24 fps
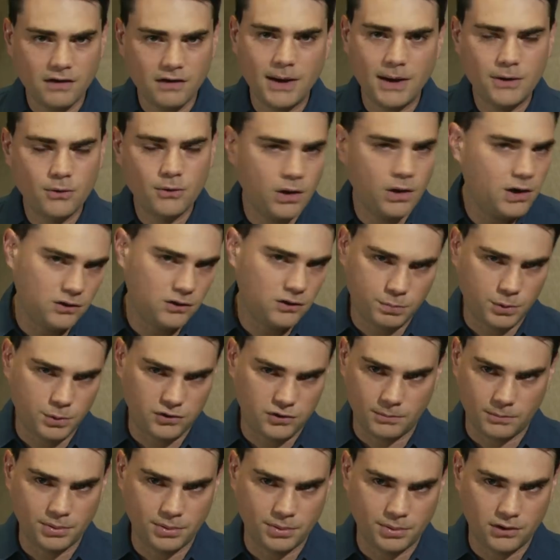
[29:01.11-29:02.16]
even minorities
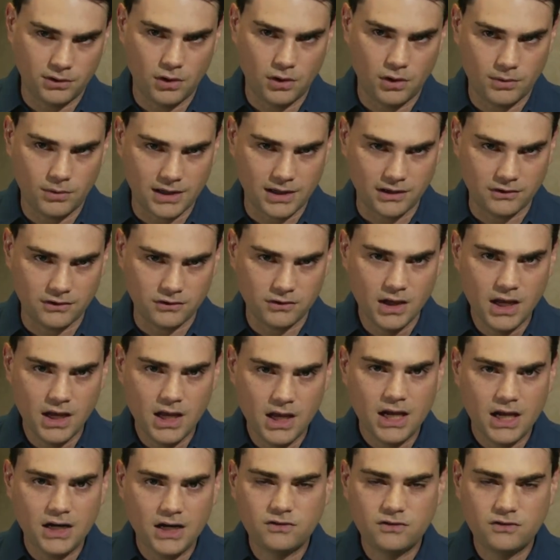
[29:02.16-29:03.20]
pushing political correctness.
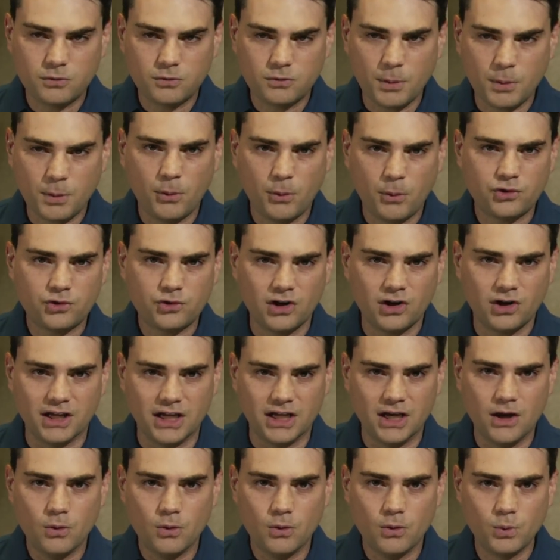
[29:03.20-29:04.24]
It is
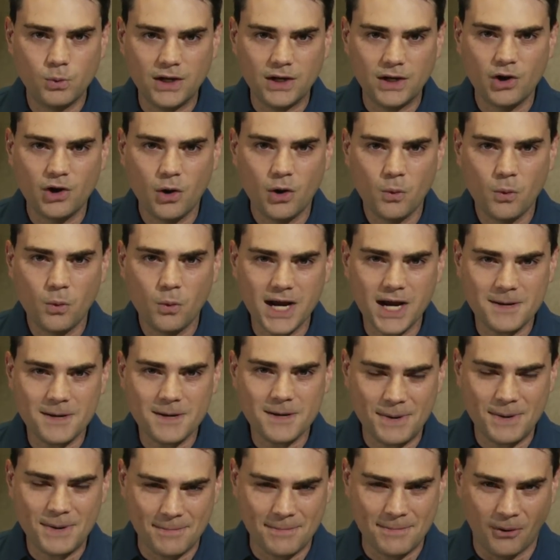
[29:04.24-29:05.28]
disproportionately rich white
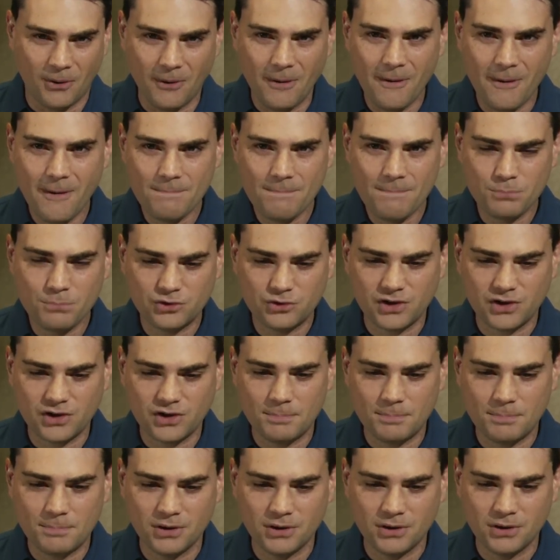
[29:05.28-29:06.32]
people pushing
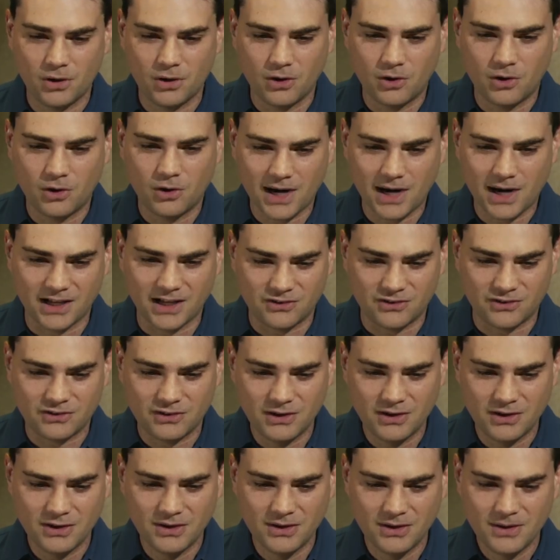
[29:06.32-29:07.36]
political correctness.
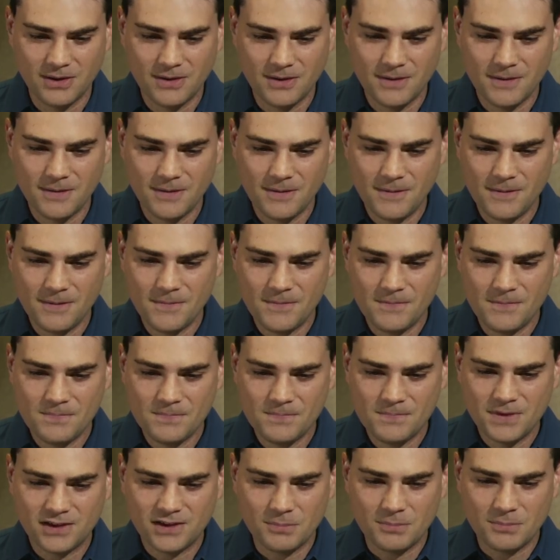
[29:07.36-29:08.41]

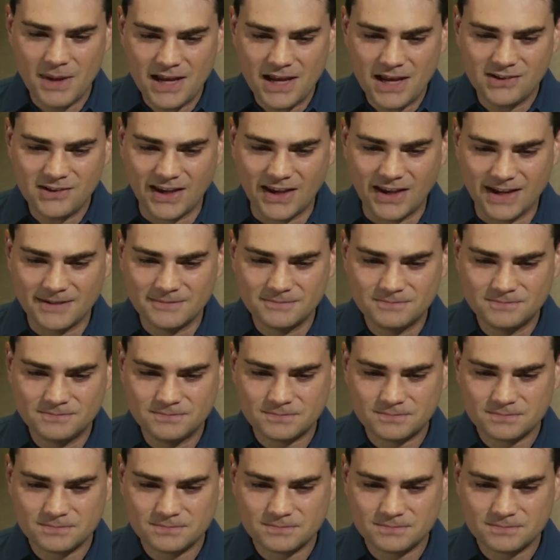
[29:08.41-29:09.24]
That's amazing.